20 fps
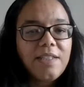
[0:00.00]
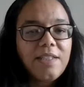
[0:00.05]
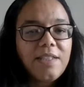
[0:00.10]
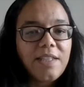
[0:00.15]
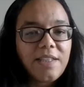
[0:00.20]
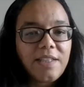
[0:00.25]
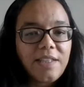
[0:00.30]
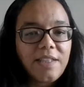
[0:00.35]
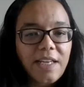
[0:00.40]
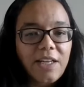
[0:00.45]

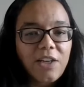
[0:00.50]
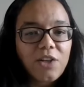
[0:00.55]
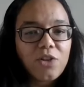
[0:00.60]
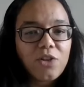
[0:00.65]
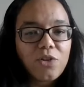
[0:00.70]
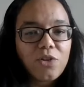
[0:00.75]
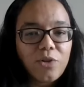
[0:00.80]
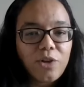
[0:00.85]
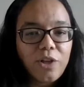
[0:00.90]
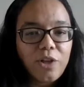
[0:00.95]
to think
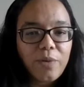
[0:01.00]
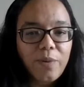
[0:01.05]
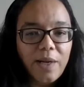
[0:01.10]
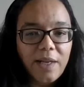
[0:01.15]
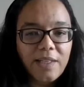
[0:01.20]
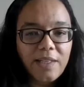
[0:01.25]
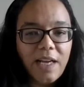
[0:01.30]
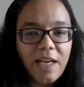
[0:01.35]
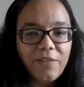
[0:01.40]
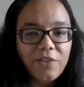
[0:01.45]
through
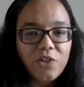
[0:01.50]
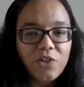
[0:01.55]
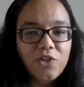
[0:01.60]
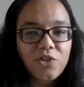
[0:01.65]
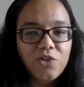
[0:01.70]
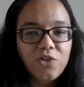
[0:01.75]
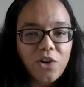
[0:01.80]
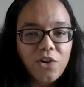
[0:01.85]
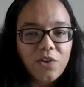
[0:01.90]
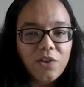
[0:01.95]
and have a
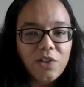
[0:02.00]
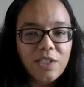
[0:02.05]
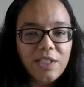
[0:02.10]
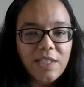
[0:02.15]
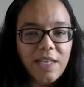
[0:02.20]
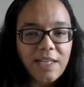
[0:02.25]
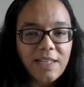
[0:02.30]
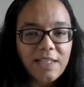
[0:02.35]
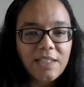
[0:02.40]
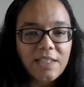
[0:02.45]
strong
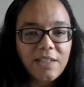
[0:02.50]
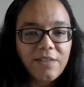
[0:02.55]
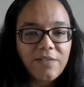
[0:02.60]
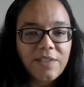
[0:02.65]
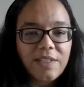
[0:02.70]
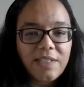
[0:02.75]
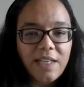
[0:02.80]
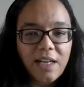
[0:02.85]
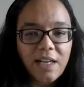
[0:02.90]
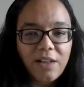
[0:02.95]
sense of
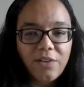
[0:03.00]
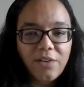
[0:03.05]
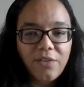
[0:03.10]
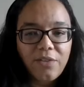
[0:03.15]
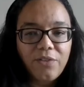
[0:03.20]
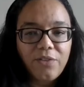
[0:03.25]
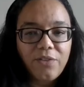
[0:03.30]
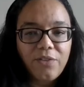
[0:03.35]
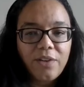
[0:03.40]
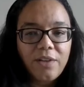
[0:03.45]

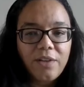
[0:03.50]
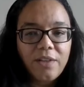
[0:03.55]
self?